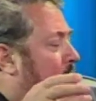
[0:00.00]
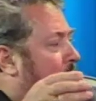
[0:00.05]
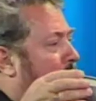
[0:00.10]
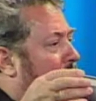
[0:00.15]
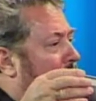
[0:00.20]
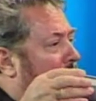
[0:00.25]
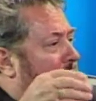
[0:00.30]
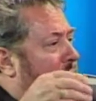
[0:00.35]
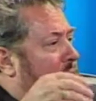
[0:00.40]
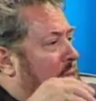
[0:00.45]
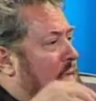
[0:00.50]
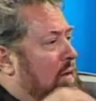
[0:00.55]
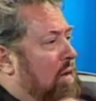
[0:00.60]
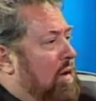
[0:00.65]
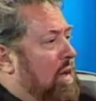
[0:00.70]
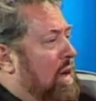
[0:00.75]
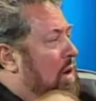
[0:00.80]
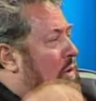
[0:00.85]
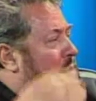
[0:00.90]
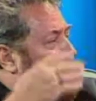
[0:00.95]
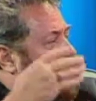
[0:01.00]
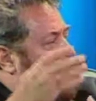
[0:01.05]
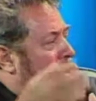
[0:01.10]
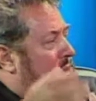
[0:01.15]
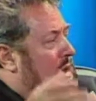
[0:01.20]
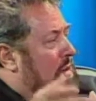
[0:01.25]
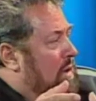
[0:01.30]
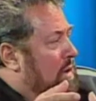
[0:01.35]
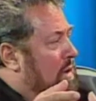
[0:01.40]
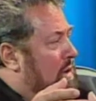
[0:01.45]
But now we're talking
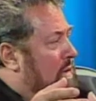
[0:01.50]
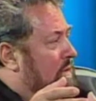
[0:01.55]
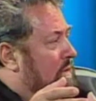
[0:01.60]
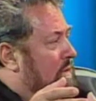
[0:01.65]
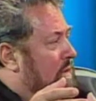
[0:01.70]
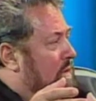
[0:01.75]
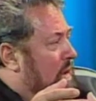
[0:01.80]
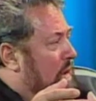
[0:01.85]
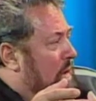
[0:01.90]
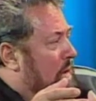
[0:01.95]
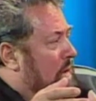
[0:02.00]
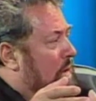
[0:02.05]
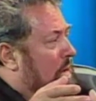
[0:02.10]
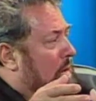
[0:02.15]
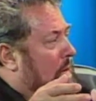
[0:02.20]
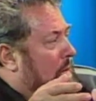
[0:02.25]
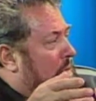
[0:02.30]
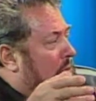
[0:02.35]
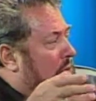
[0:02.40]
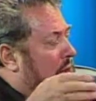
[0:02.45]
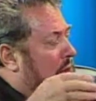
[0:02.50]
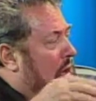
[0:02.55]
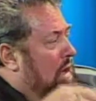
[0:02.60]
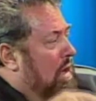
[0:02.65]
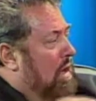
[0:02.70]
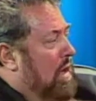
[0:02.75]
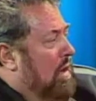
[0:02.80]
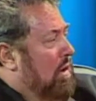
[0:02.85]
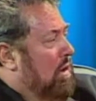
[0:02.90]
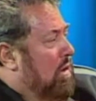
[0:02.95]
about a different thing.
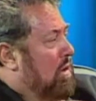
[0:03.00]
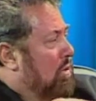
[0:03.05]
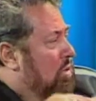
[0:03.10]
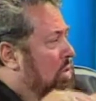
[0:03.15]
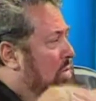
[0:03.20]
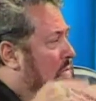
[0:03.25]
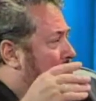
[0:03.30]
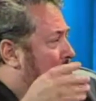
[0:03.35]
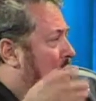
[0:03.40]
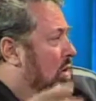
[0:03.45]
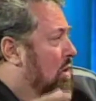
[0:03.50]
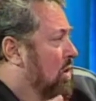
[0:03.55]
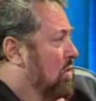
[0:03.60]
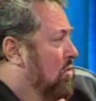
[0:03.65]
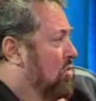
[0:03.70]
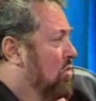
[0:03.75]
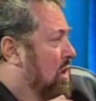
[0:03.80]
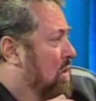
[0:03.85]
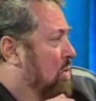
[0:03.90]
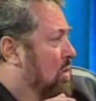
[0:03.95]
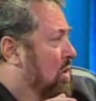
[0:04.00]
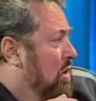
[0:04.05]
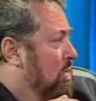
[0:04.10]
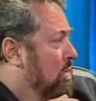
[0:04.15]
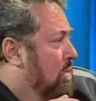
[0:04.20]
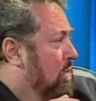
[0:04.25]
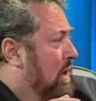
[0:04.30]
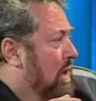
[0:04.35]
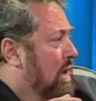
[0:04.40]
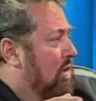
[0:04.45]
And I look at what Mark Hurd's trying to put into
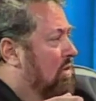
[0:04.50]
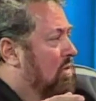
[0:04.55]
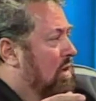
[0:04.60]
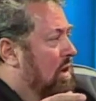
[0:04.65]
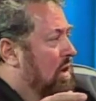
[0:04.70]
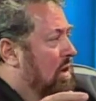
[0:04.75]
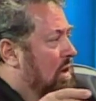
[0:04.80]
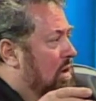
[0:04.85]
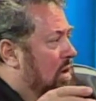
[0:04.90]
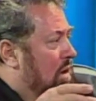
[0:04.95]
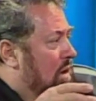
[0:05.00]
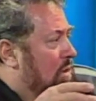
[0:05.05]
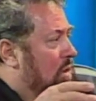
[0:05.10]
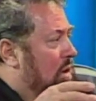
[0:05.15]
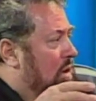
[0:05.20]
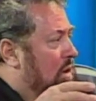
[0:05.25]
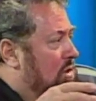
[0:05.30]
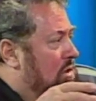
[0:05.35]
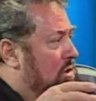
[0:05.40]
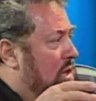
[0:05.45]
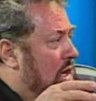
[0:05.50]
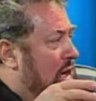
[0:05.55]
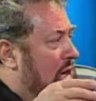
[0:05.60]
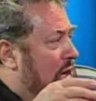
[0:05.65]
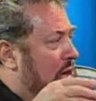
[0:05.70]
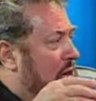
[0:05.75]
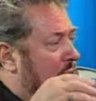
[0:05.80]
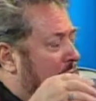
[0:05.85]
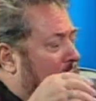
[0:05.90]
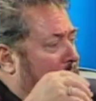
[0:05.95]
place, and I hear what you're
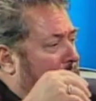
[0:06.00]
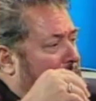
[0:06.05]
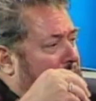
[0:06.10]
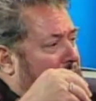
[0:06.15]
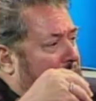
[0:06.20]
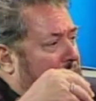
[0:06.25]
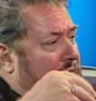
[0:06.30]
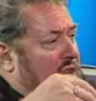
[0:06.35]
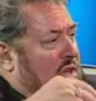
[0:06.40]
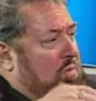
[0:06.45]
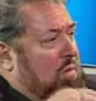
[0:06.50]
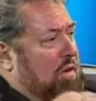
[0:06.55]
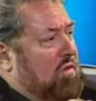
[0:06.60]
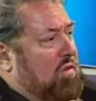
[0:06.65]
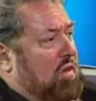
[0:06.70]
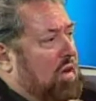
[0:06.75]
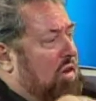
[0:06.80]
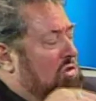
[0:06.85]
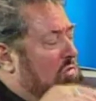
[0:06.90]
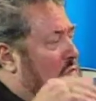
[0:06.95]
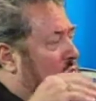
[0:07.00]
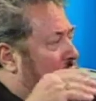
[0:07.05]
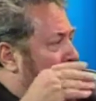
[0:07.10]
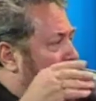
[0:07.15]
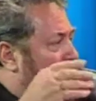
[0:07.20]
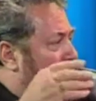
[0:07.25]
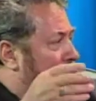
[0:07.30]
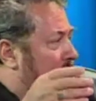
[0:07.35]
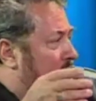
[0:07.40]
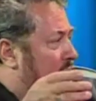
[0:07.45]
saying, and HP sounds more and
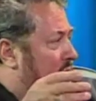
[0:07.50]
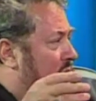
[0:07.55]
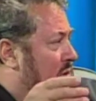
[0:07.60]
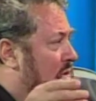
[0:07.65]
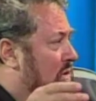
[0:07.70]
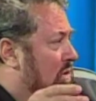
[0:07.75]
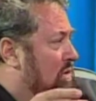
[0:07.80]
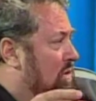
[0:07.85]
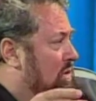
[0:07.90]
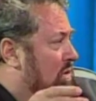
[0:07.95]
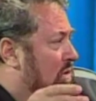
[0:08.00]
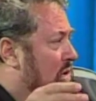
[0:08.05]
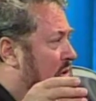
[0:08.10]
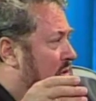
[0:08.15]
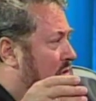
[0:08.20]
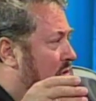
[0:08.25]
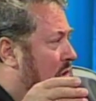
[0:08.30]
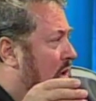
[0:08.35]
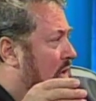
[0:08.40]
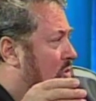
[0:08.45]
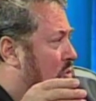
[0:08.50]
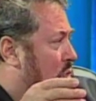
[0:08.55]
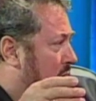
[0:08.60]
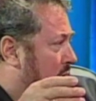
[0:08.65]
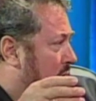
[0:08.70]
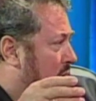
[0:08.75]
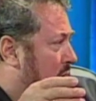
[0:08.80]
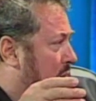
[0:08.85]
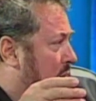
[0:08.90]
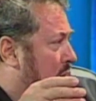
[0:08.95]
more like a services and a
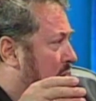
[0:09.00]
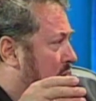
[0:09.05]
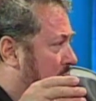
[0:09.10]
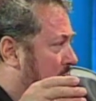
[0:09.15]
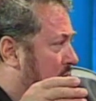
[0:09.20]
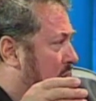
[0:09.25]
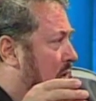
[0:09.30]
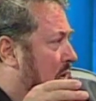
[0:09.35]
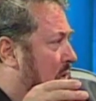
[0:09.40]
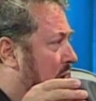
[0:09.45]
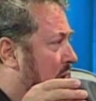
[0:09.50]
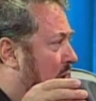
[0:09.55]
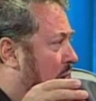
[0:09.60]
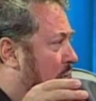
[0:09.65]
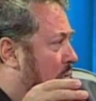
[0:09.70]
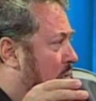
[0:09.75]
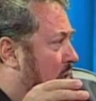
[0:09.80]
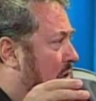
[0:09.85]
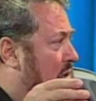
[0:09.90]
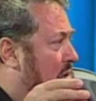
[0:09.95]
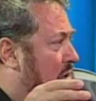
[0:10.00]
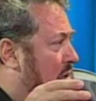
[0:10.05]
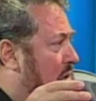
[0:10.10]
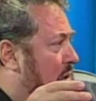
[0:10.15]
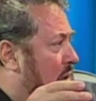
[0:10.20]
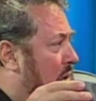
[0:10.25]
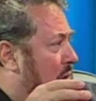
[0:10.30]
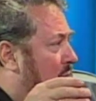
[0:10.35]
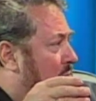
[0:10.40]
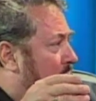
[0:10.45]
software-driven operation.
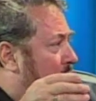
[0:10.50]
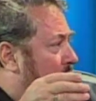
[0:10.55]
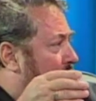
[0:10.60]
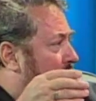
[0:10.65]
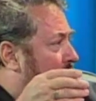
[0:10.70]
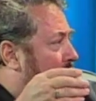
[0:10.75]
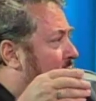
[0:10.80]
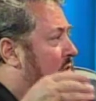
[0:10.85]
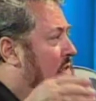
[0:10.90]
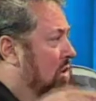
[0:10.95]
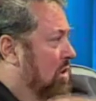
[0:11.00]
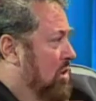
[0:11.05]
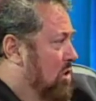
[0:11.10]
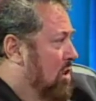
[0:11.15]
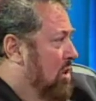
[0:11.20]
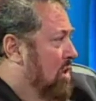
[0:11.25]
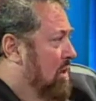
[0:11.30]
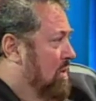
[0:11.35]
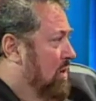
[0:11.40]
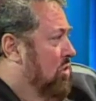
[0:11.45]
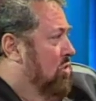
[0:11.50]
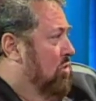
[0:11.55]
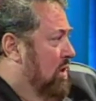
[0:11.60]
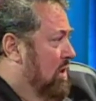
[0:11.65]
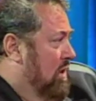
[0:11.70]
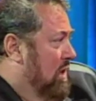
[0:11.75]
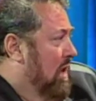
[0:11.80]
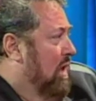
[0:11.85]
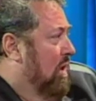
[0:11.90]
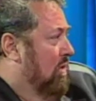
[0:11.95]
the stuff that you're talking about doing
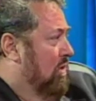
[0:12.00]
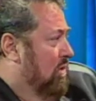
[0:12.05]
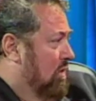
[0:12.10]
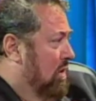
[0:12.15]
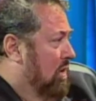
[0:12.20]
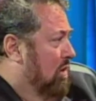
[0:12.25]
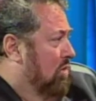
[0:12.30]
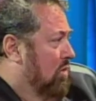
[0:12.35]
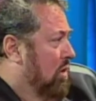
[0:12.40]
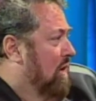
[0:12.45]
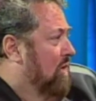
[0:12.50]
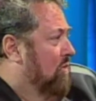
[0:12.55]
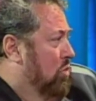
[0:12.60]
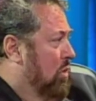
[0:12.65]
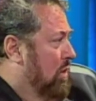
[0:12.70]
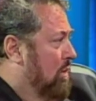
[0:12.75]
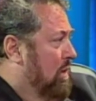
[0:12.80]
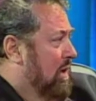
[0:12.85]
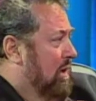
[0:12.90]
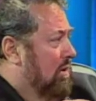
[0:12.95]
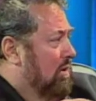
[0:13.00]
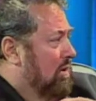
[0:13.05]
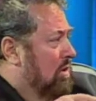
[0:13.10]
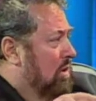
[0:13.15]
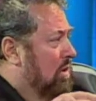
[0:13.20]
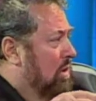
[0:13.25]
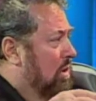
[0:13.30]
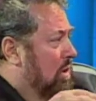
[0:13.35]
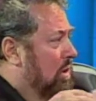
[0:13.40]
now is software-based.